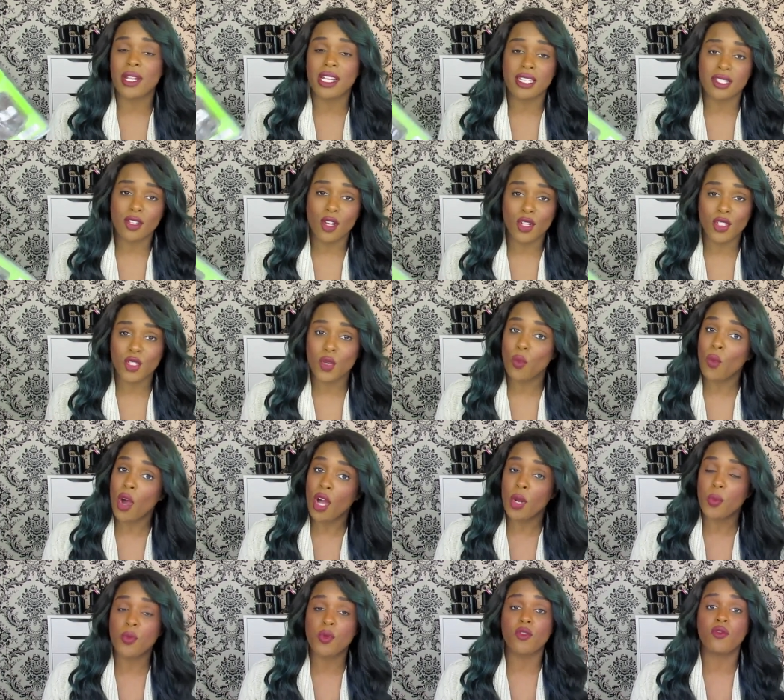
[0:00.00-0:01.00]
and it's also
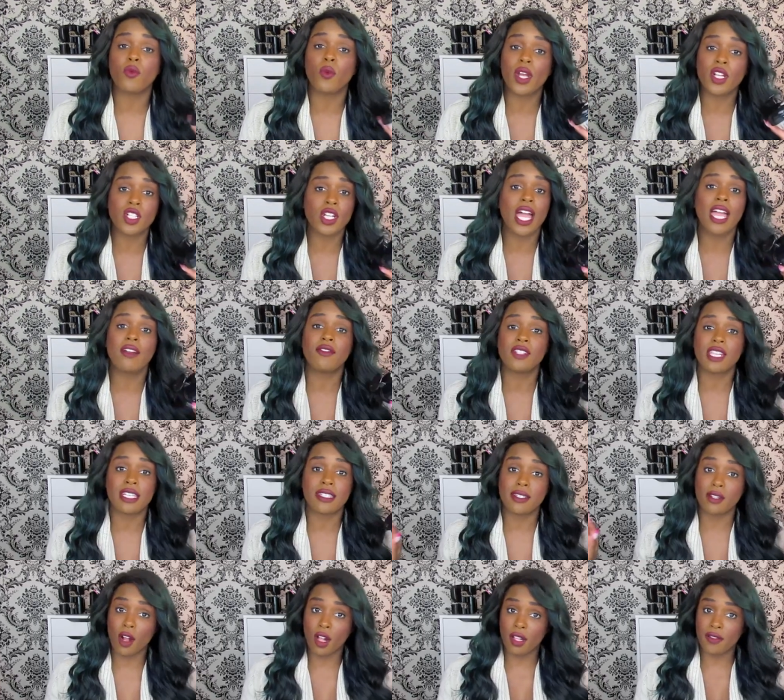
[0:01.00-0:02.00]
waterproof, which I have
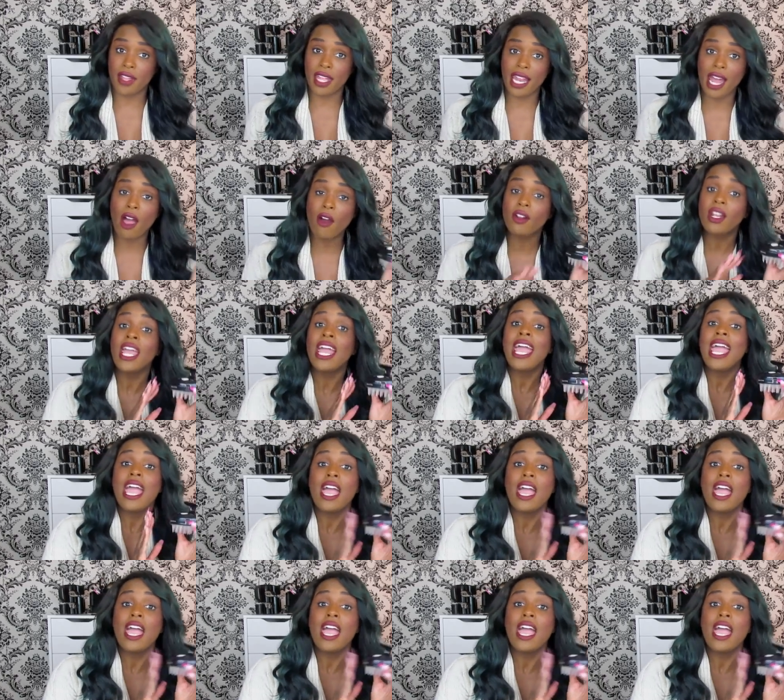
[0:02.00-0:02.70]
tested all that out,